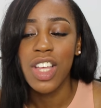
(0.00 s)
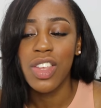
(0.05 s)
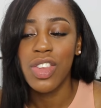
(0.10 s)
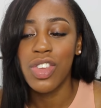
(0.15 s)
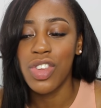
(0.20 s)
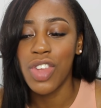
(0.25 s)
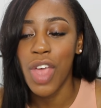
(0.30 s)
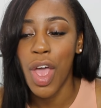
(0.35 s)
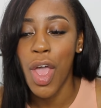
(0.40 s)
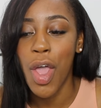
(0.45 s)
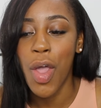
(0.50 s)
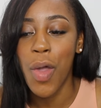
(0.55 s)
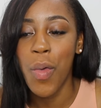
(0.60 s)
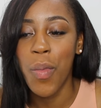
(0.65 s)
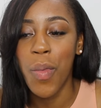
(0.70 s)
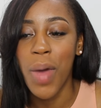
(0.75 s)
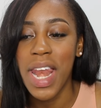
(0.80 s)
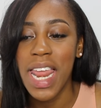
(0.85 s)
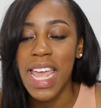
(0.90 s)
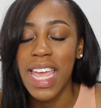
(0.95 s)
So
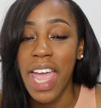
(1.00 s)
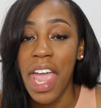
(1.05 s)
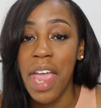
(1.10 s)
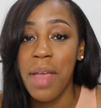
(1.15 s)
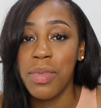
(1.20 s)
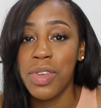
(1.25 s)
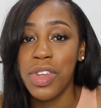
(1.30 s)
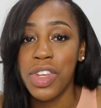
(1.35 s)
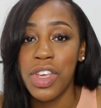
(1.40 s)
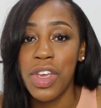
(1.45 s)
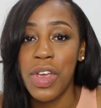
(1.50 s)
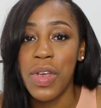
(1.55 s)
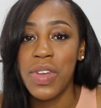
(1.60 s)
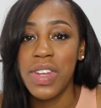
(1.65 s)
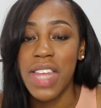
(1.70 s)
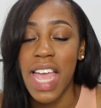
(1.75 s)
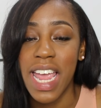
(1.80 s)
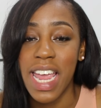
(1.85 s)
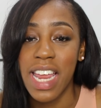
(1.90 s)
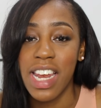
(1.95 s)
when it came to
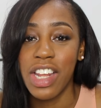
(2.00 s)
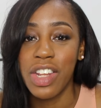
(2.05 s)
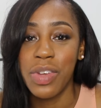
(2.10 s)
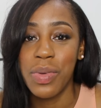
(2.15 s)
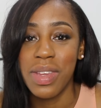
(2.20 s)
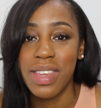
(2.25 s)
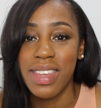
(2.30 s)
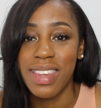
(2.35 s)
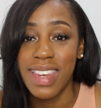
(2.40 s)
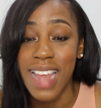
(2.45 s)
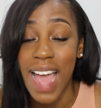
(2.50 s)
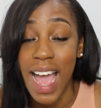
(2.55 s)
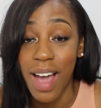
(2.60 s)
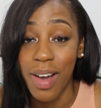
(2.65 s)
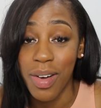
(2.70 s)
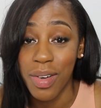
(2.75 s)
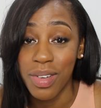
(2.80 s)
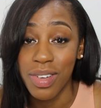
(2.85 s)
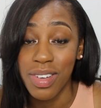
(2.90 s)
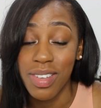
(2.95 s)
taking a twist
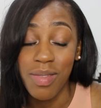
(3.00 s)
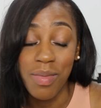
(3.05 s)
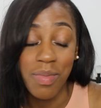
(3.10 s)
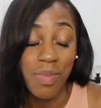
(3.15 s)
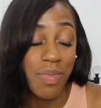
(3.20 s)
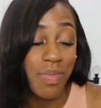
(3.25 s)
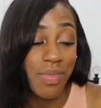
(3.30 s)
down,